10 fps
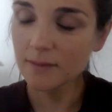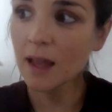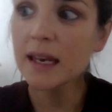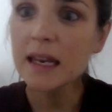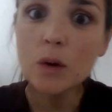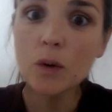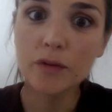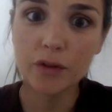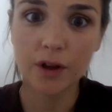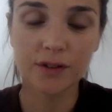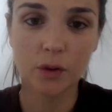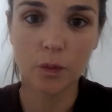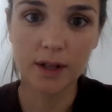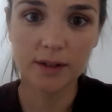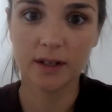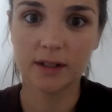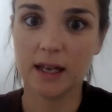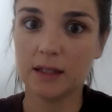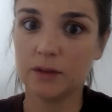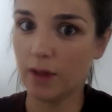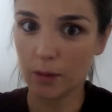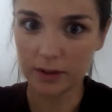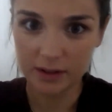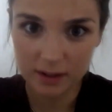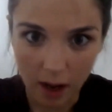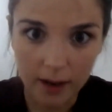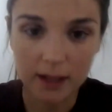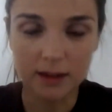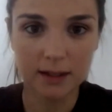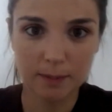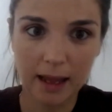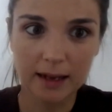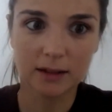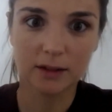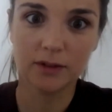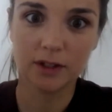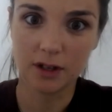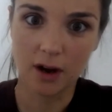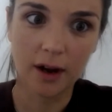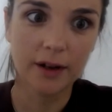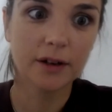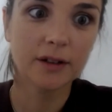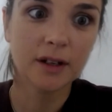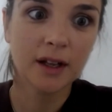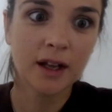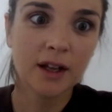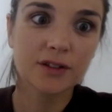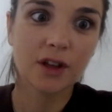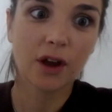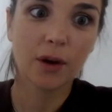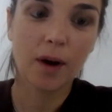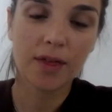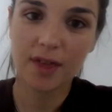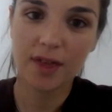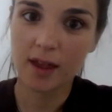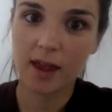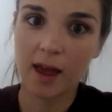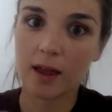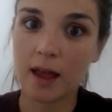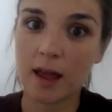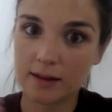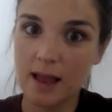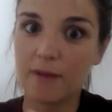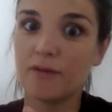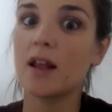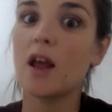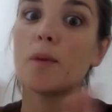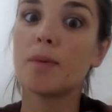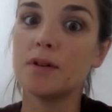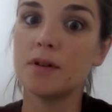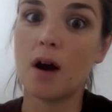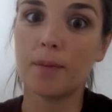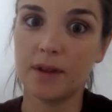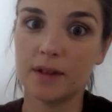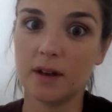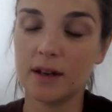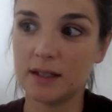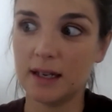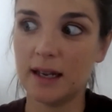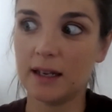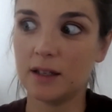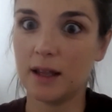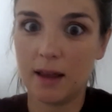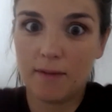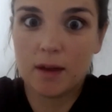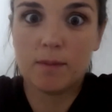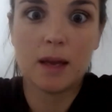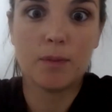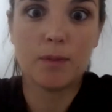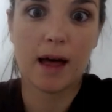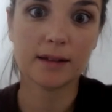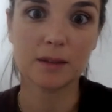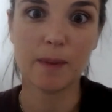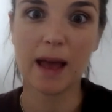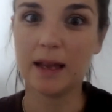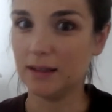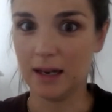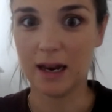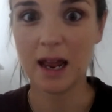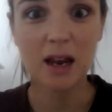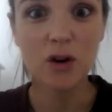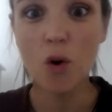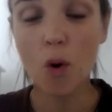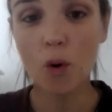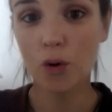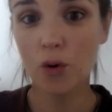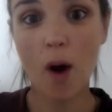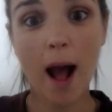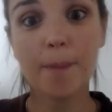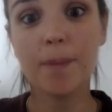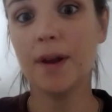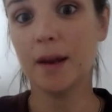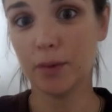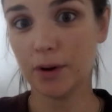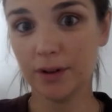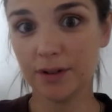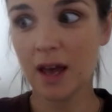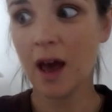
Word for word: and equally for those that weren't successful they were stuck in this place of denial so i think it, it definitely opened up this idea to giving people that space and it, it not not happening because